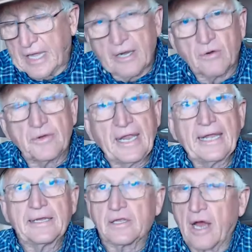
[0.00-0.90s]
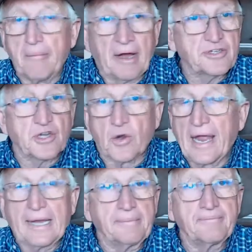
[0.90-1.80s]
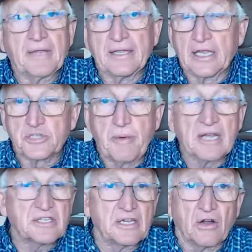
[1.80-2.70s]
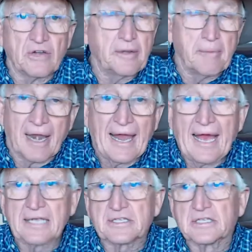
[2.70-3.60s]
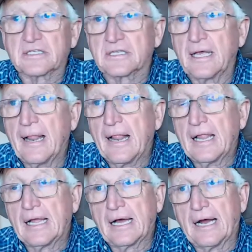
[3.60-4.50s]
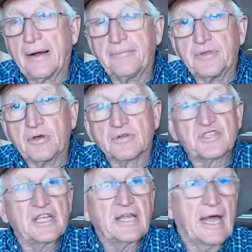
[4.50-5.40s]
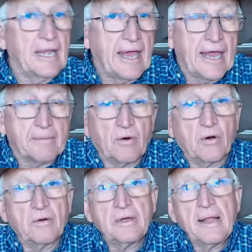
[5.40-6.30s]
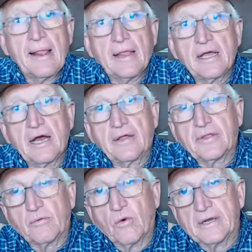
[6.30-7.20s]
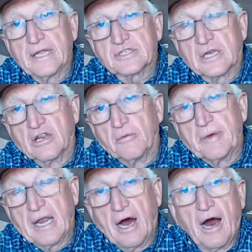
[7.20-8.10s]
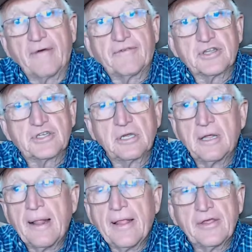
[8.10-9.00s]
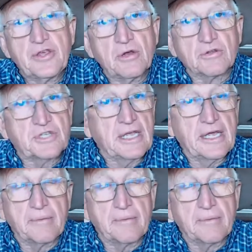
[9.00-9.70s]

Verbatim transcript: don't need a bunch of grain, and they especially don't need molasses. Uh, you'll see that animal uh, the one that's a little bit of offish, you'll see him